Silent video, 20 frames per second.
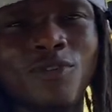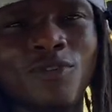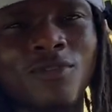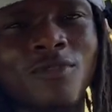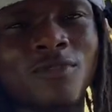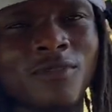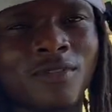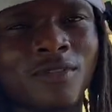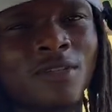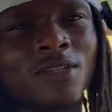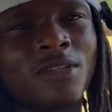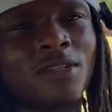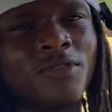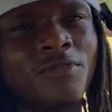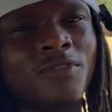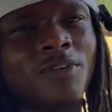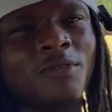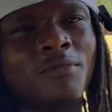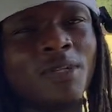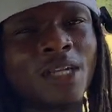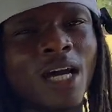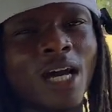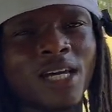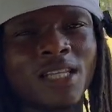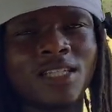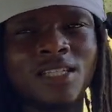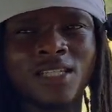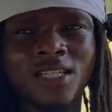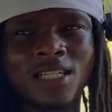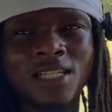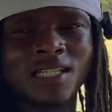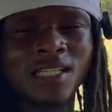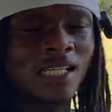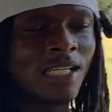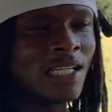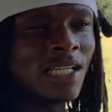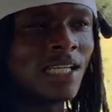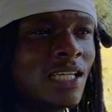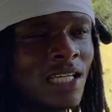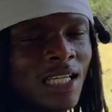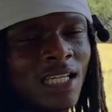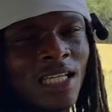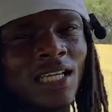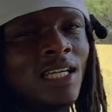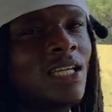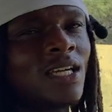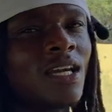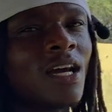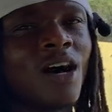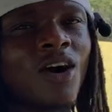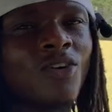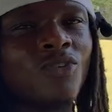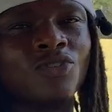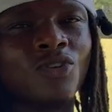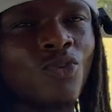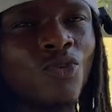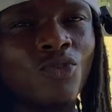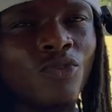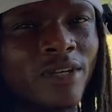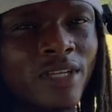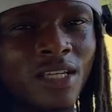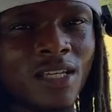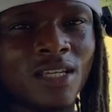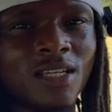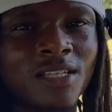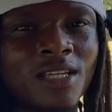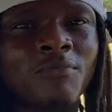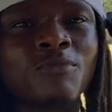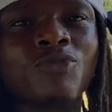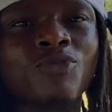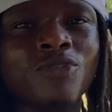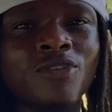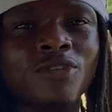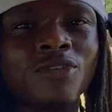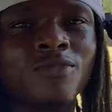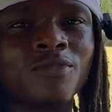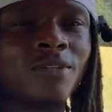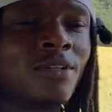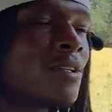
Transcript: the other dude, I don't know who he is. I'm the real one.